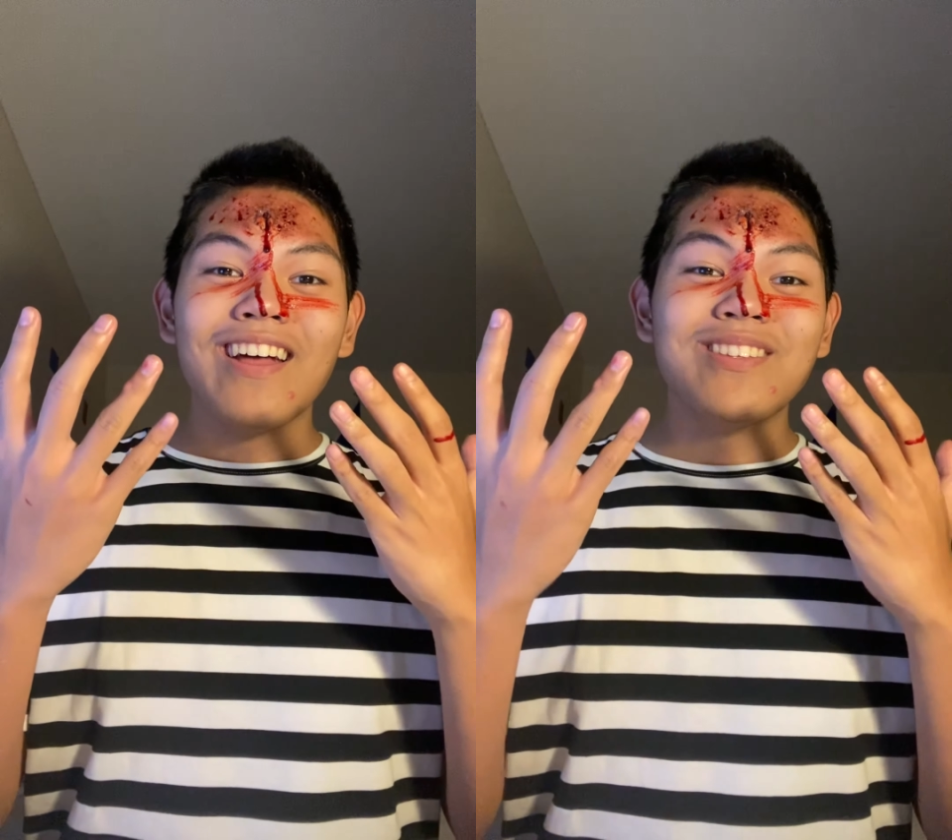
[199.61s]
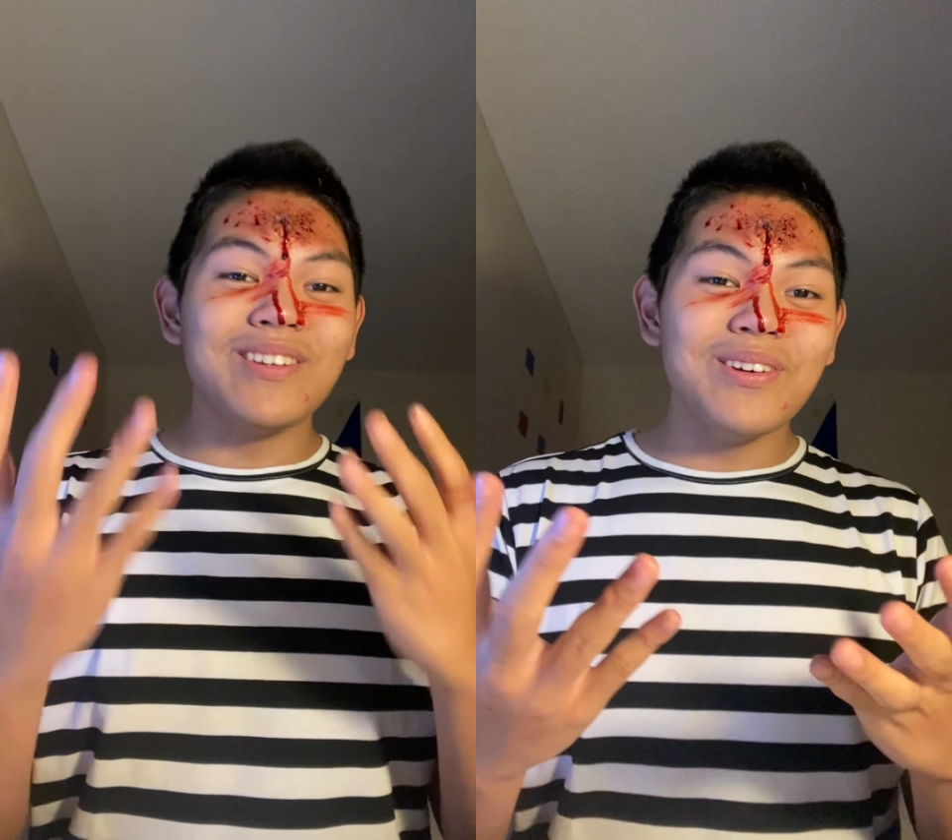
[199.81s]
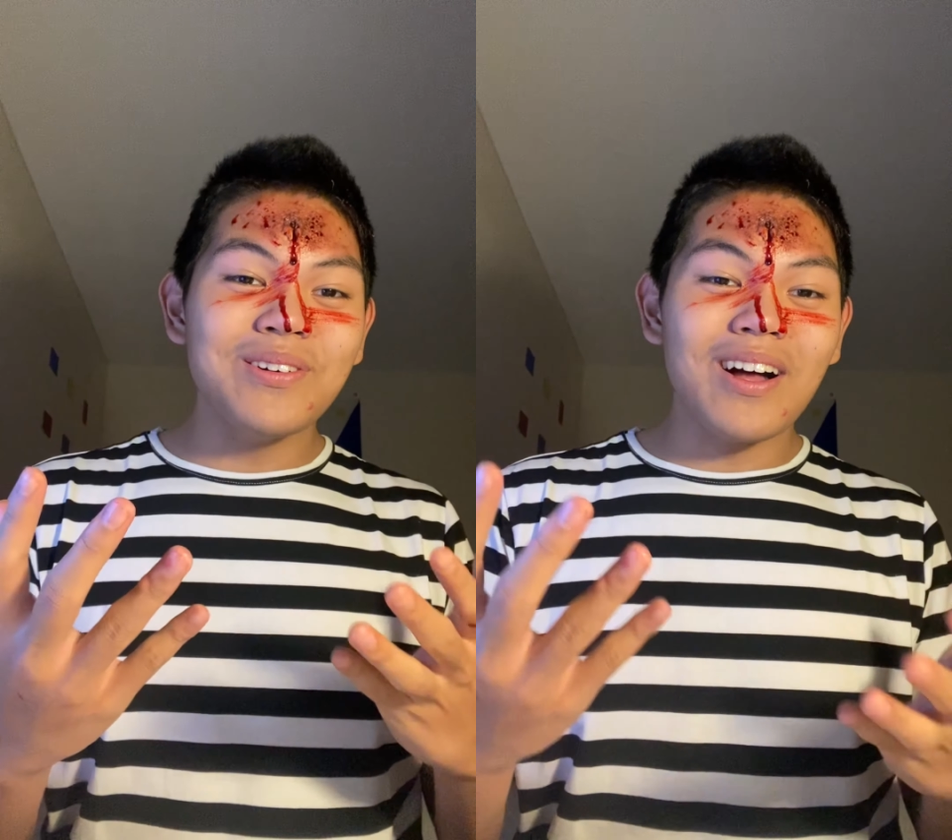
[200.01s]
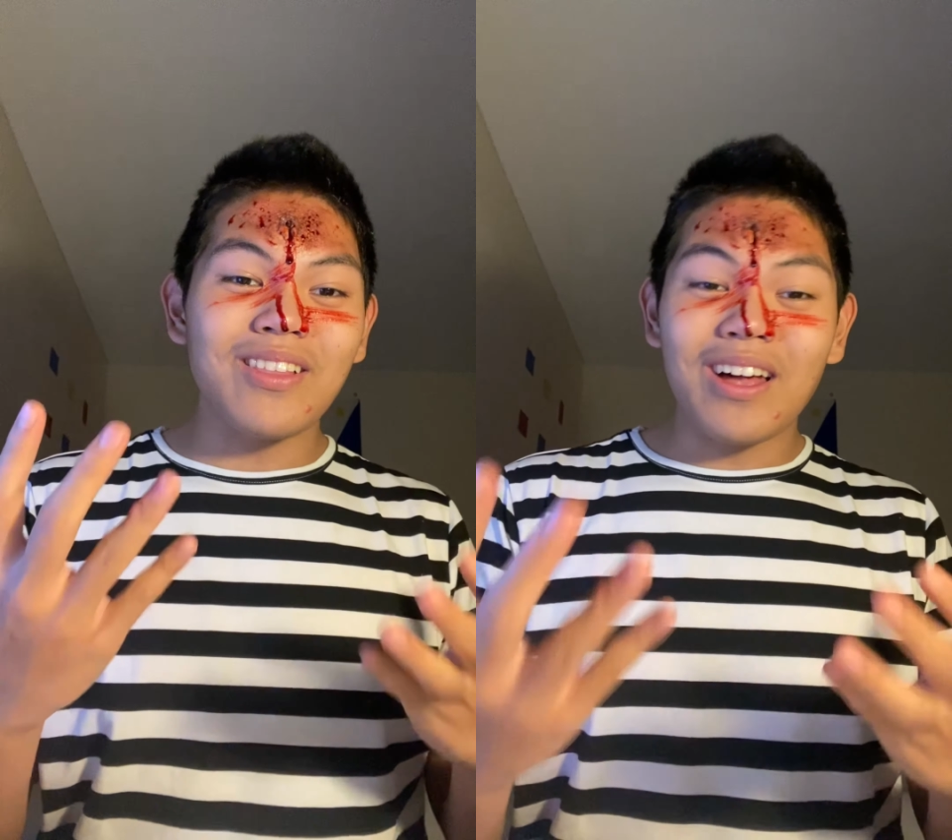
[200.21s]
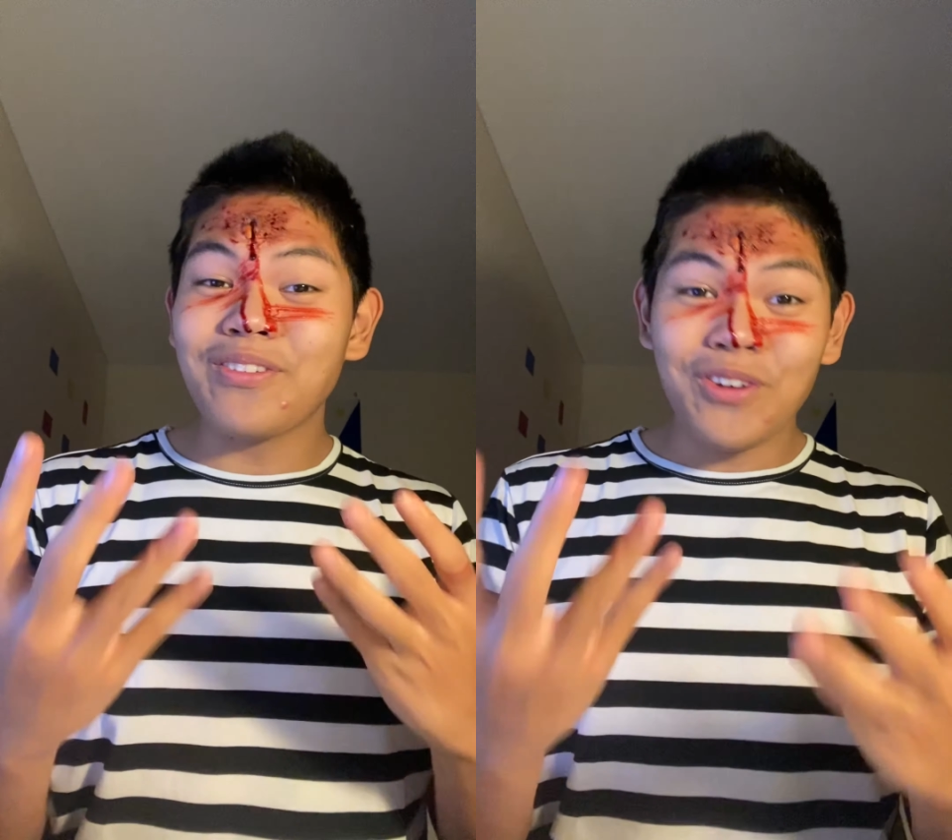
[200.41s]
do a
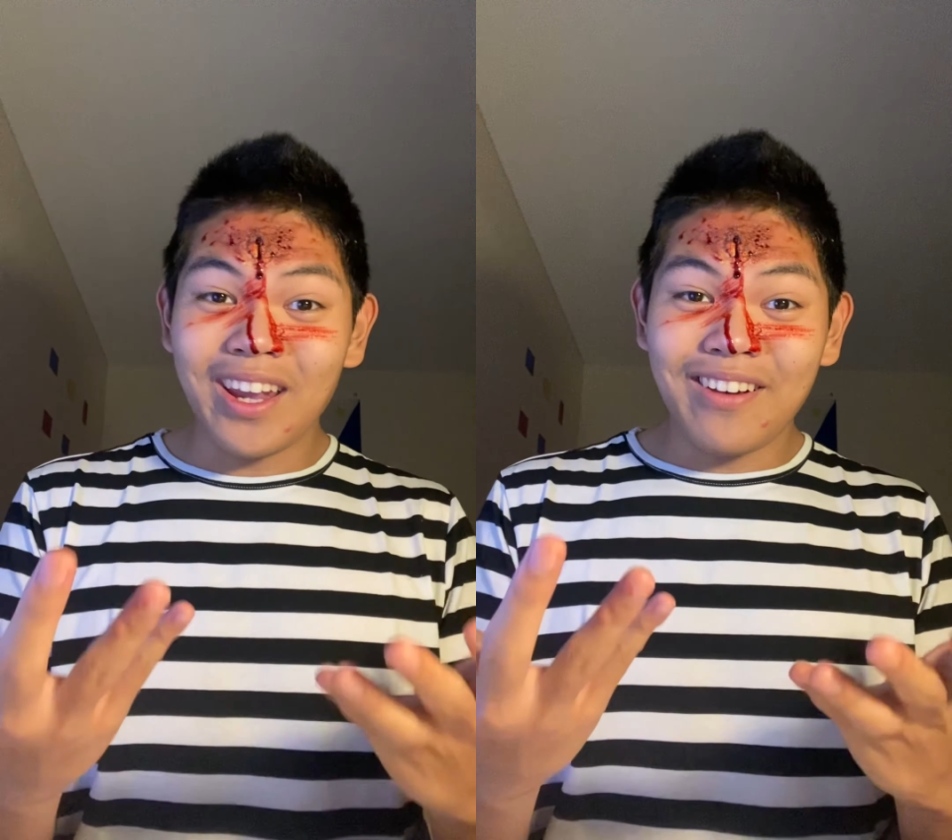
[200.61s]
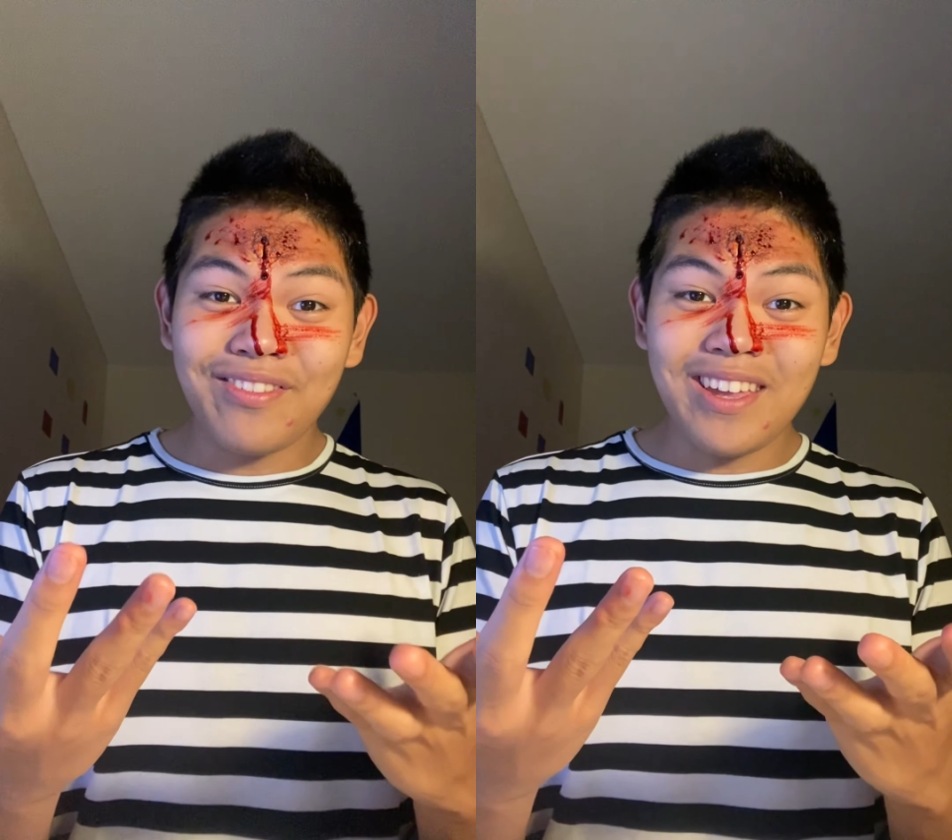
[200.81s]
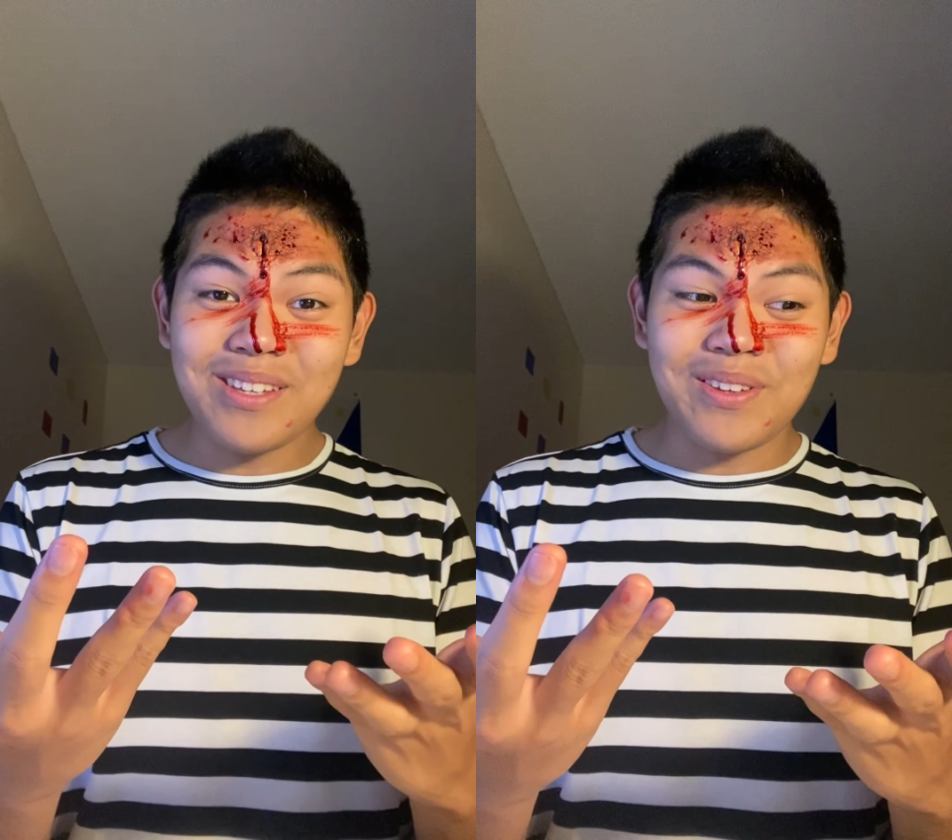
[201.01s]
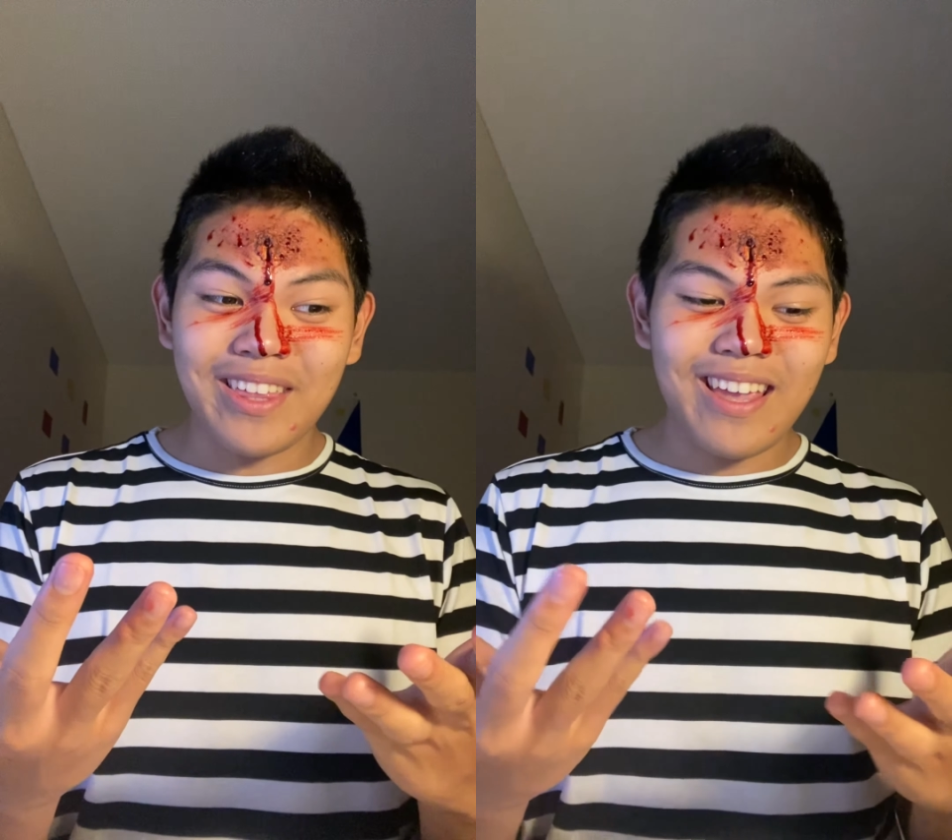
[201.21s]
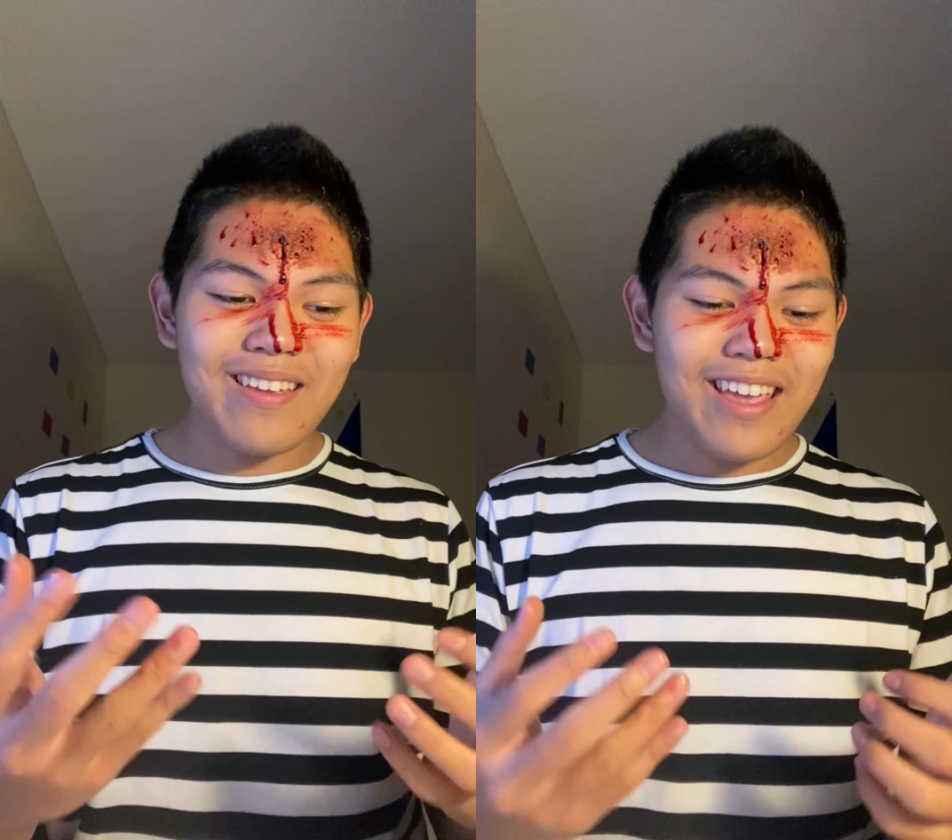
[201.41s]
lot of creative things with
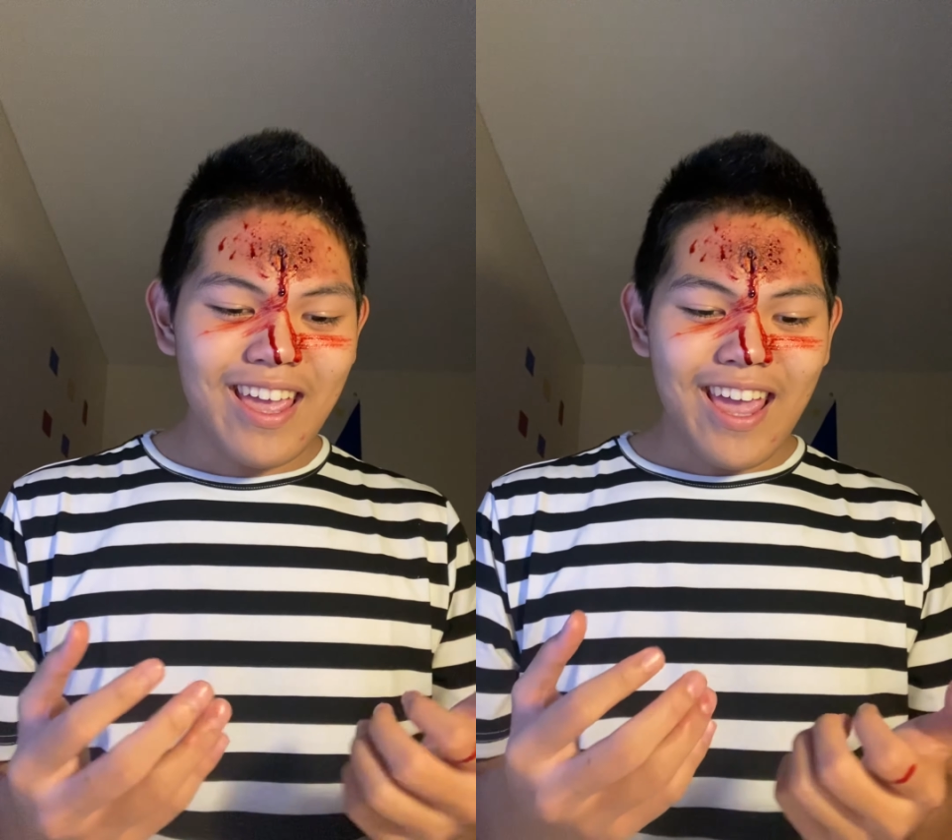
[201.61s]
it.